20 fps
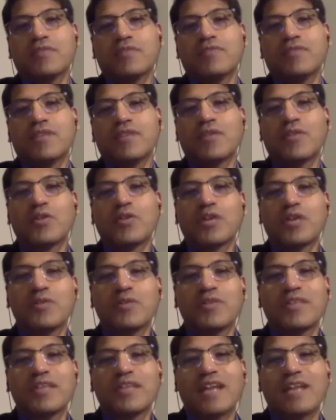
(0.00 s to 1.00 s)
We are okay
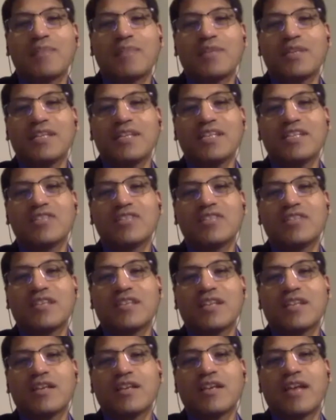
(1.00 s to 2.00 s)
with that, but each
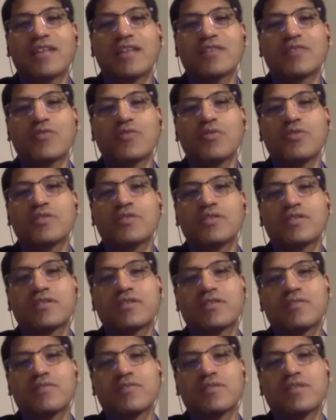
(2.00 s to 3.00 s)
retailer has his own
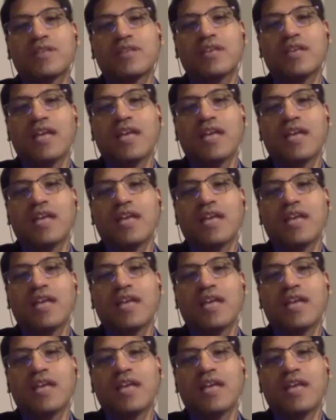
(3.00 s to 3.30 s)
systems